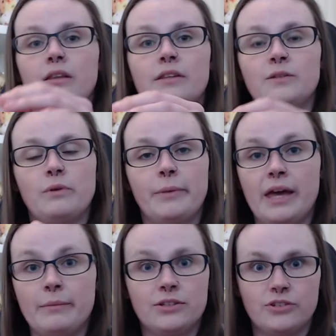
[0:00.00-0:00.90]
This
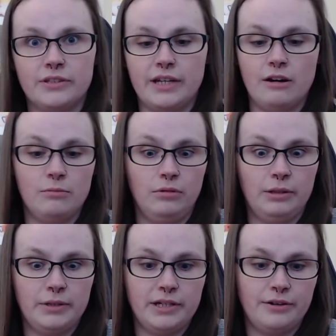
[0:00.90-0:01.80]
webcam is just terrible, let
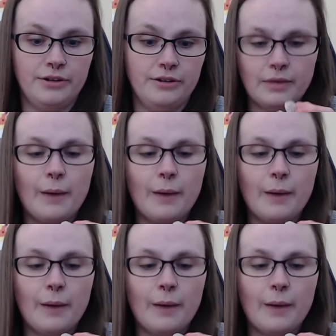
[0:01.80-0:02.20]
me tell you.